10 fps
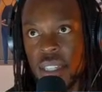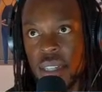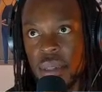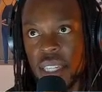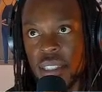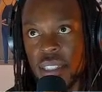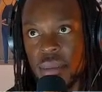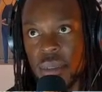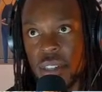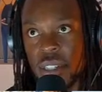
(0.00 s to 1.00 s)
I'm catching up
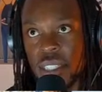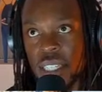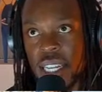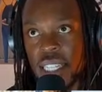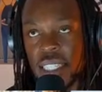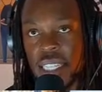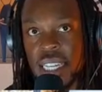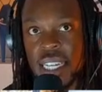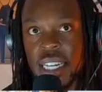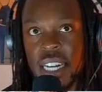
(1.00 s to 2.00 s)
with all the chats.
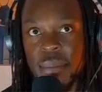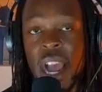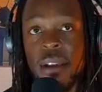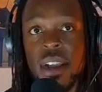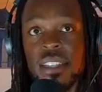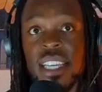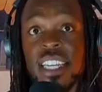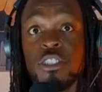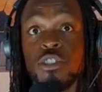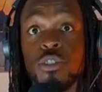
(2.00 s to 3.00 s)
IROC
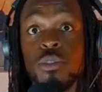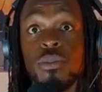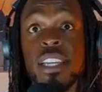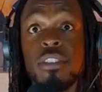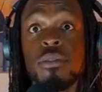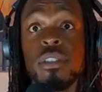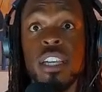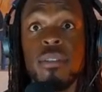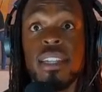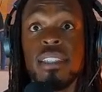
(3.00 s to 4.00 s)
said it's true. They use
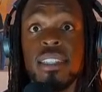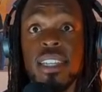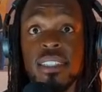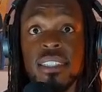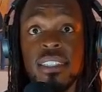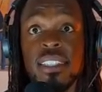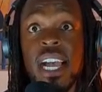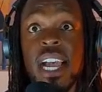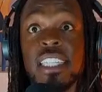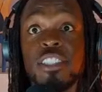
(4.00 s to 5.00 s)
cigarettes addiction
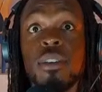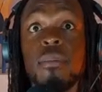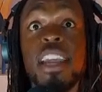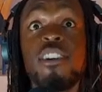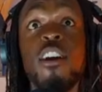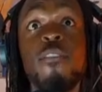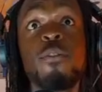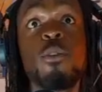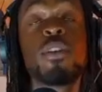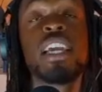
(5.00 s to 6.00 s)
science to make our
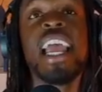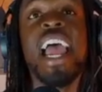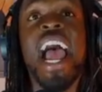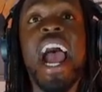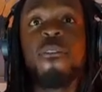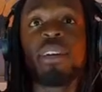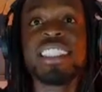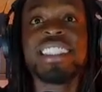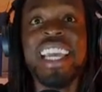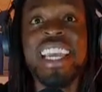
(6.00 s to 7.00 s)
food. How
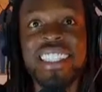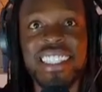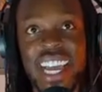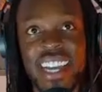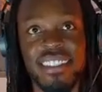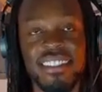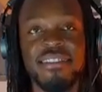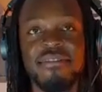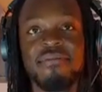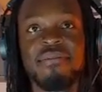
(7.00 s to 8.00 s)
insane is that?
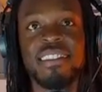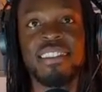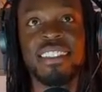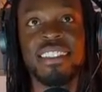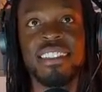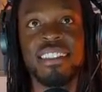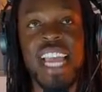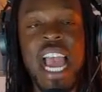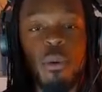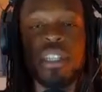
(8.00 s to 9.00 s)

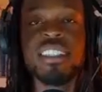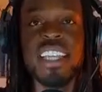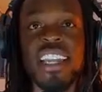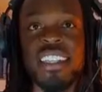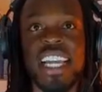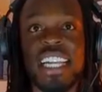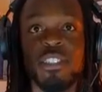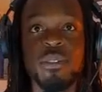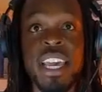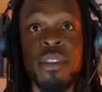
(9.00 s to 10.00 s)
How insane is that?
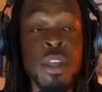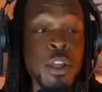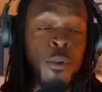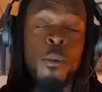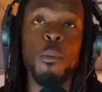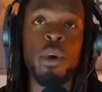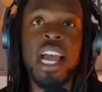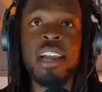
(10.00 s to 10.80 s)
So then when